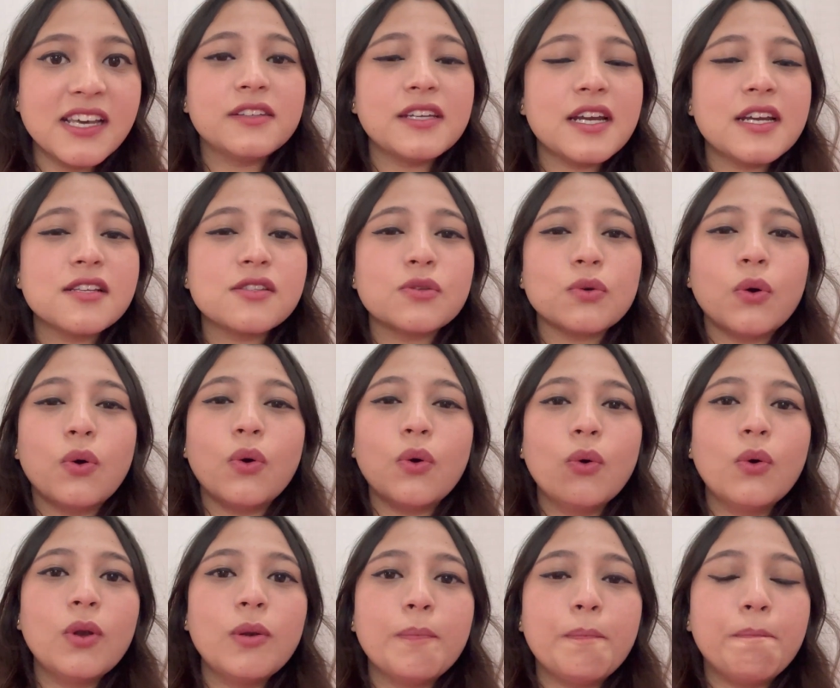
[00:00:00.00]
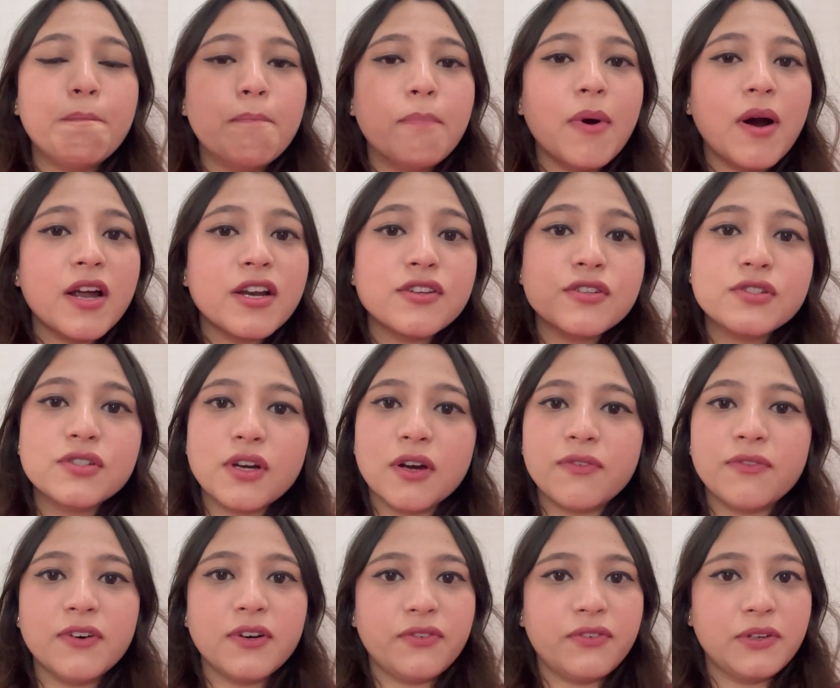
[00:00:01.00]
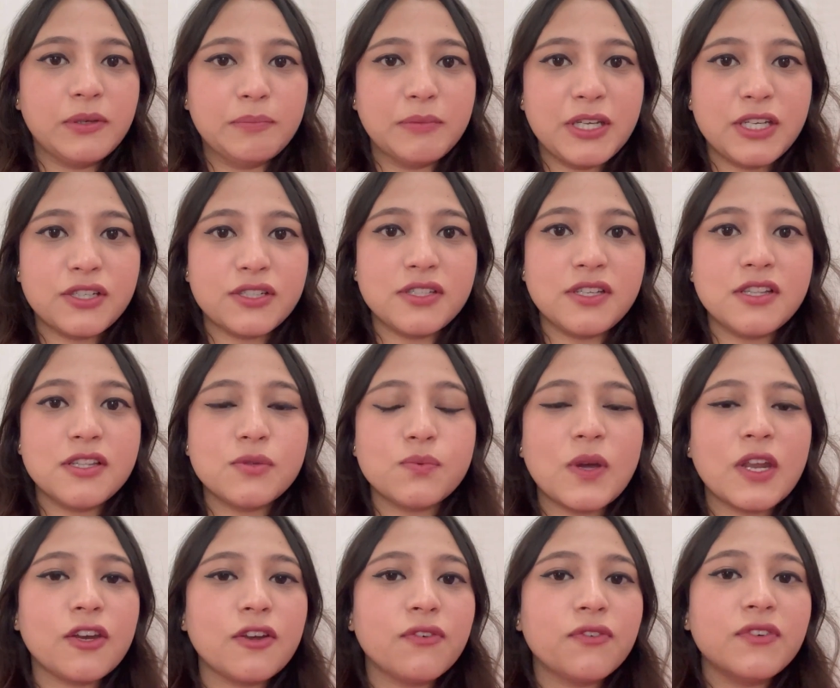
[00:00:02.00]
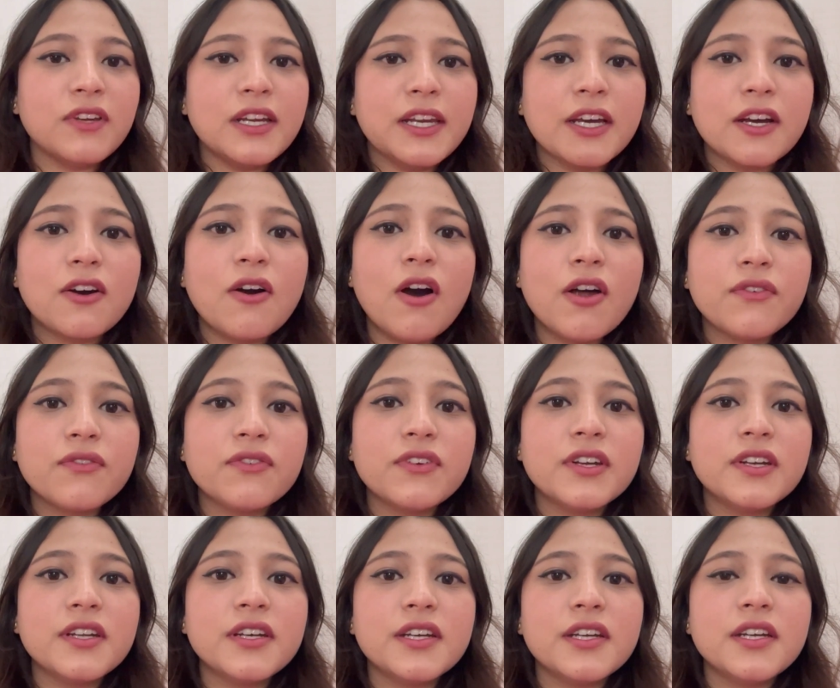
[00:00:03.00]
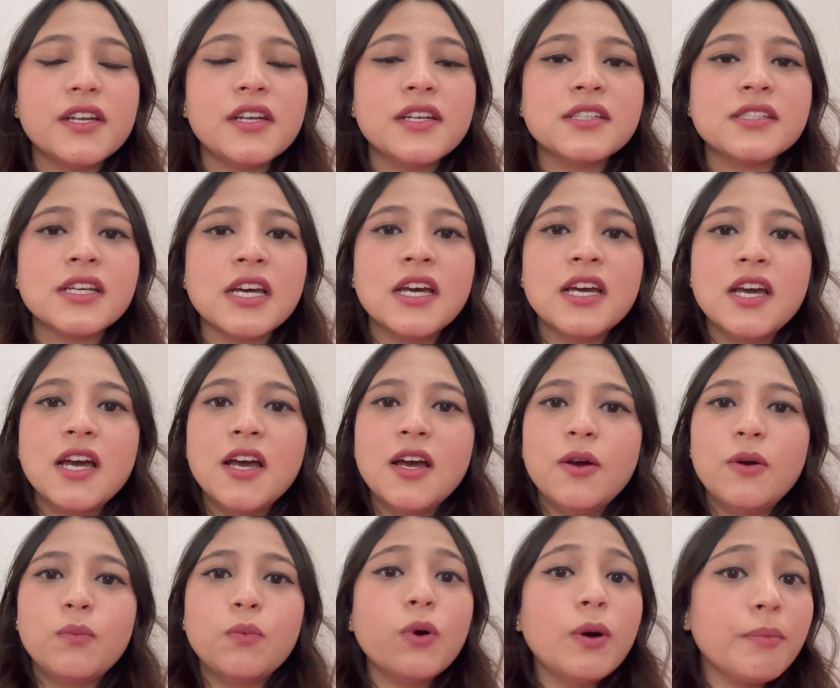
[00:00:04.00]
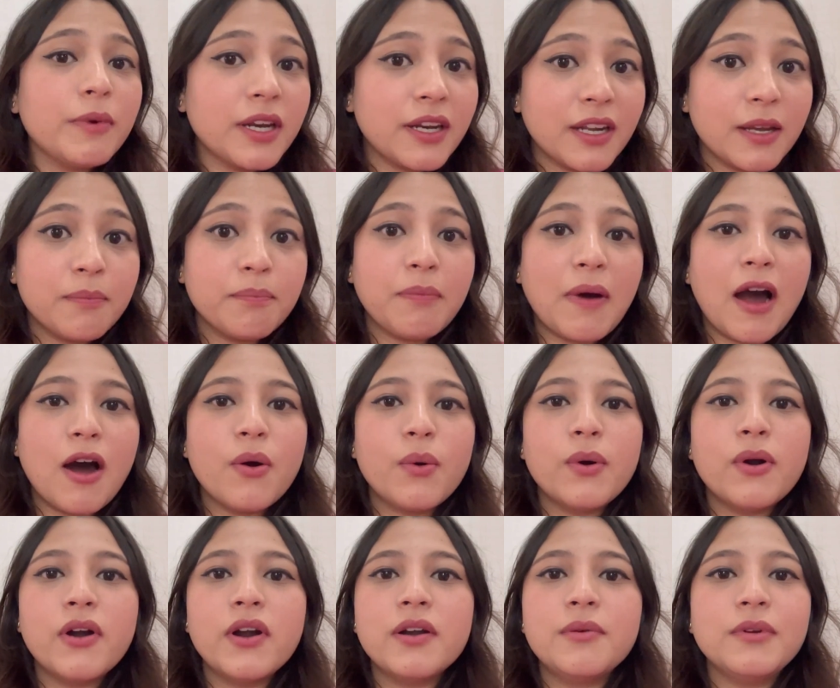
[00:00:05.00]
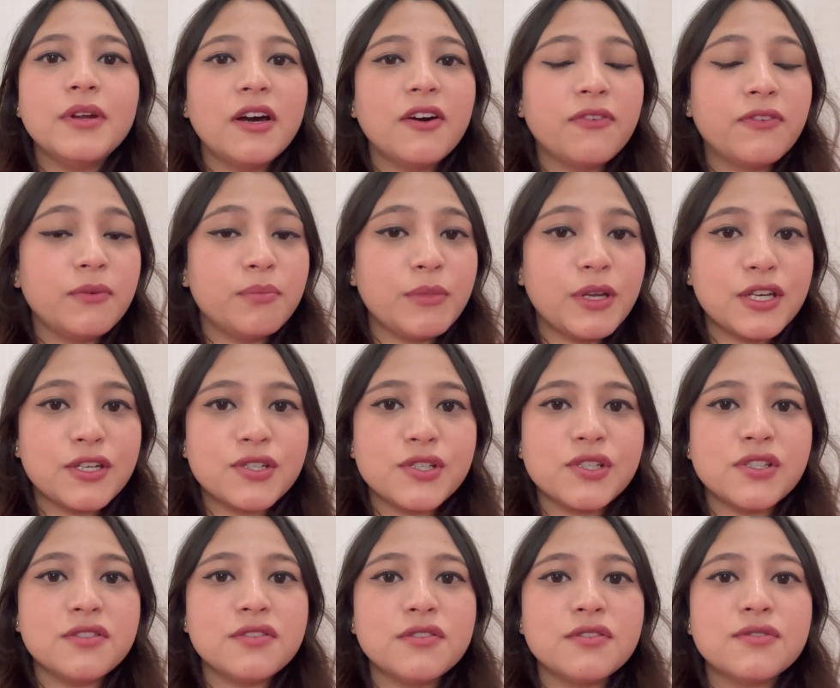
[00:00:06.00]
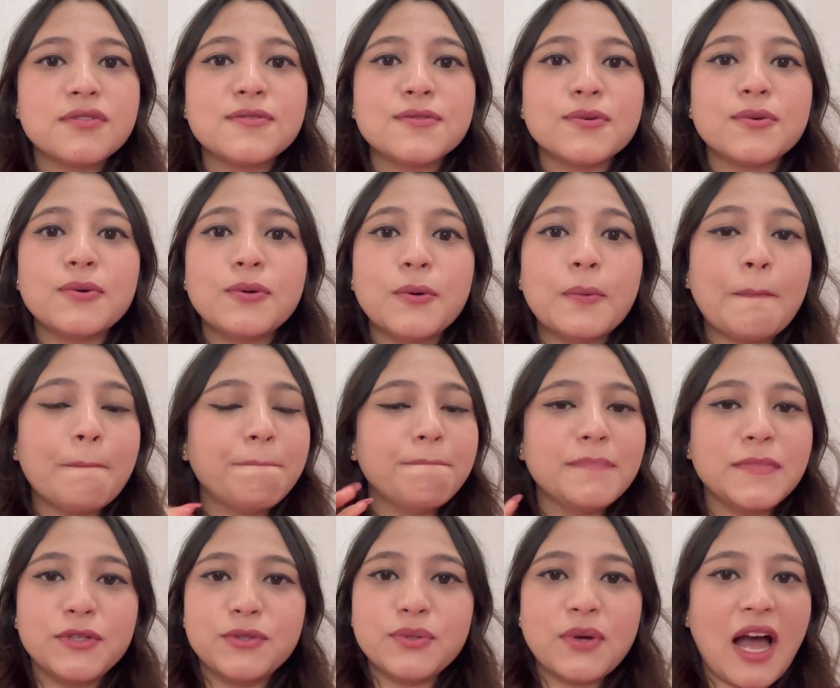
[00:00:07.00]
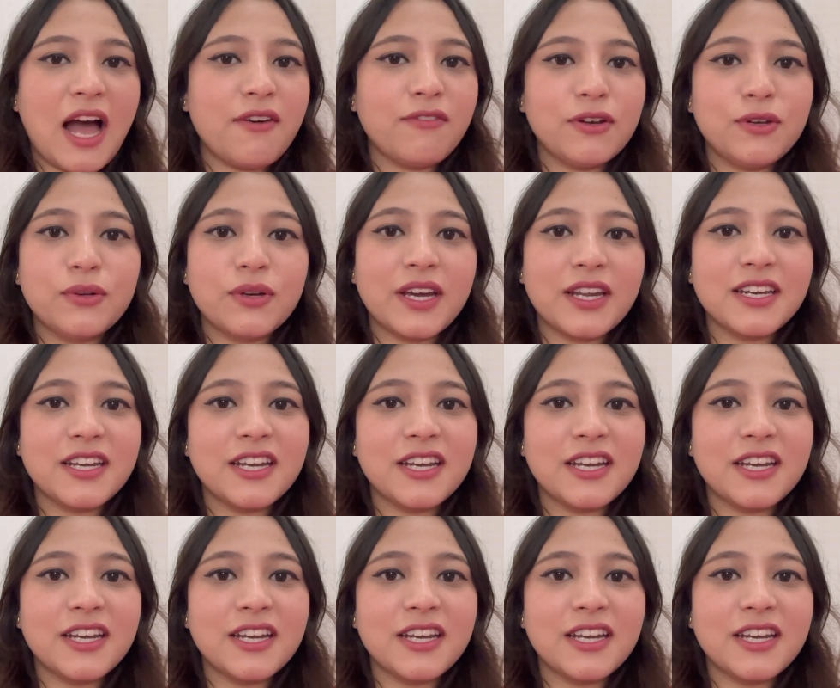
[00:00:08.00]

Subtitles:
There's a whole bunch of affirmations when you're feeling confident, woman empowered affirmations, so do have a look at